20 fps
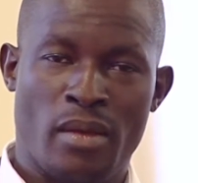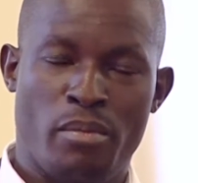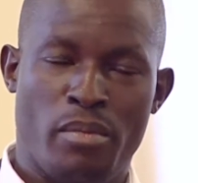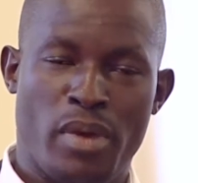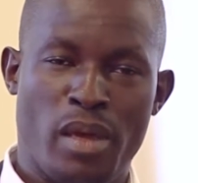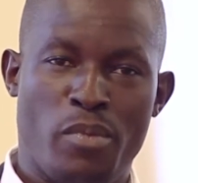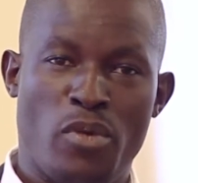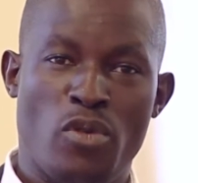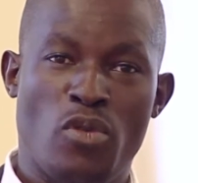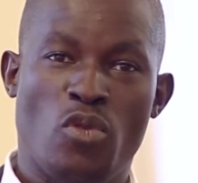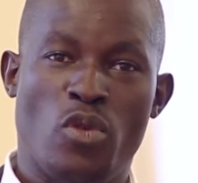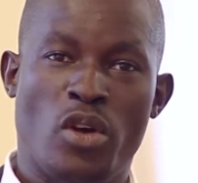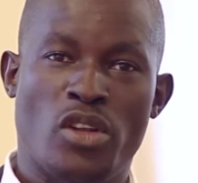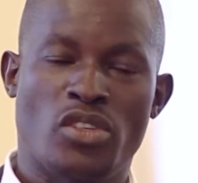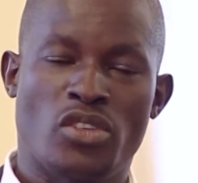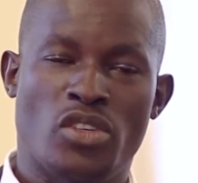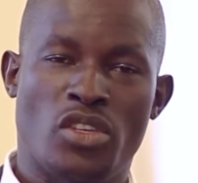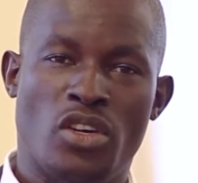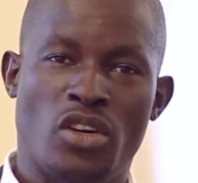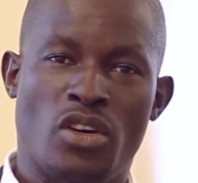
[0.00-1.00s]
People would want
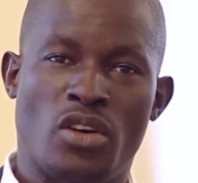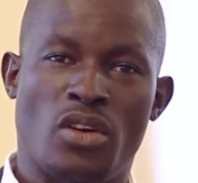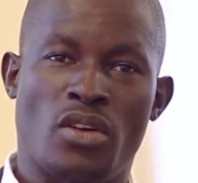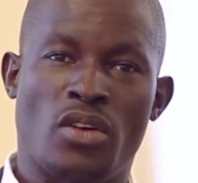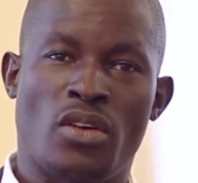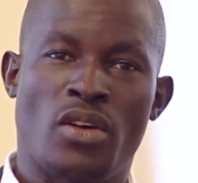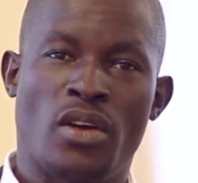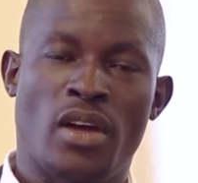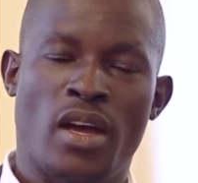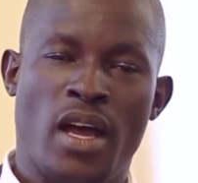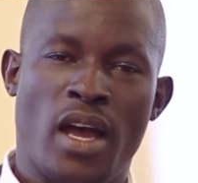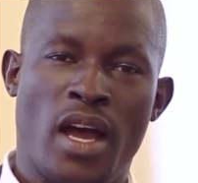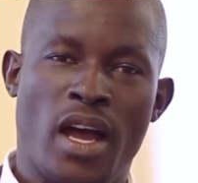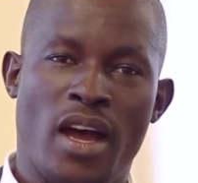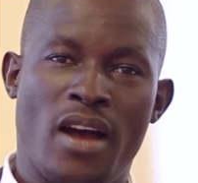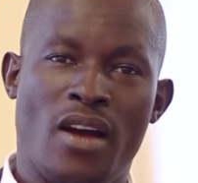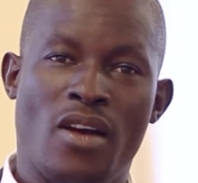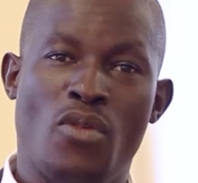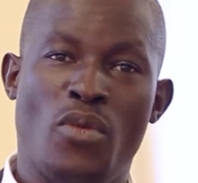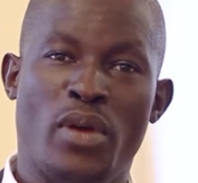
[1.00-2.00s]
to know,
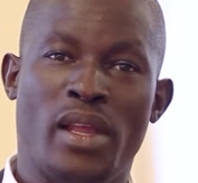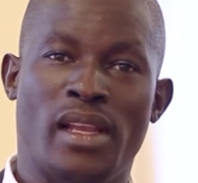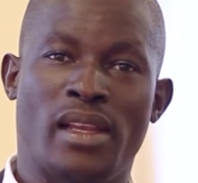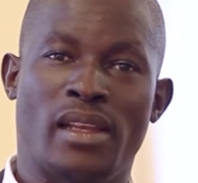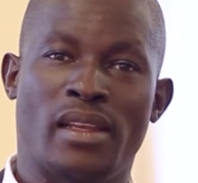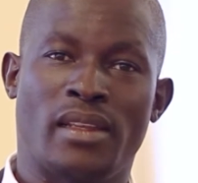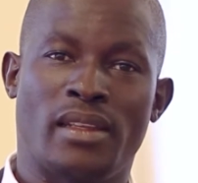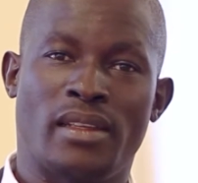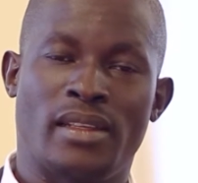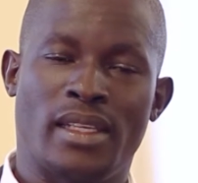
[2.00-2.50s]
how will